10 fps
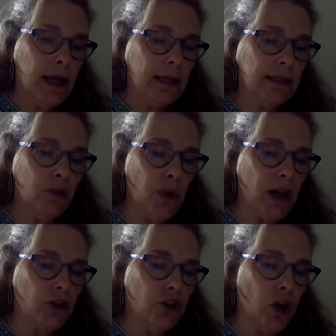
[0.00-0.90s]

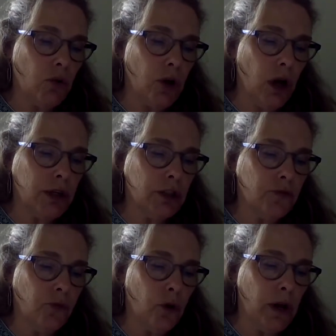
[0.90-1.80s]
Sweat shone on his
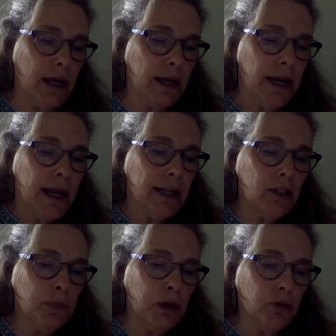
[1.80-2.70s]
forehead. His
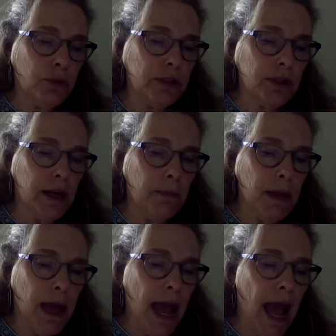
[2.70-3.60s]
beard was damp.
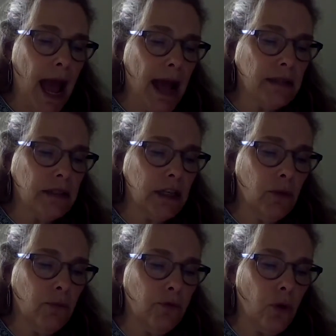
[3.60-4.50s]
Ask
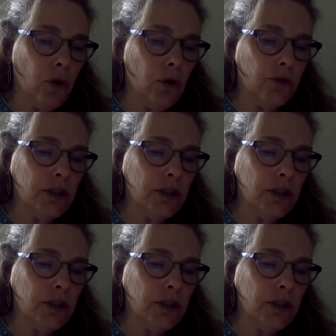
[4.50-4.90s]
him for the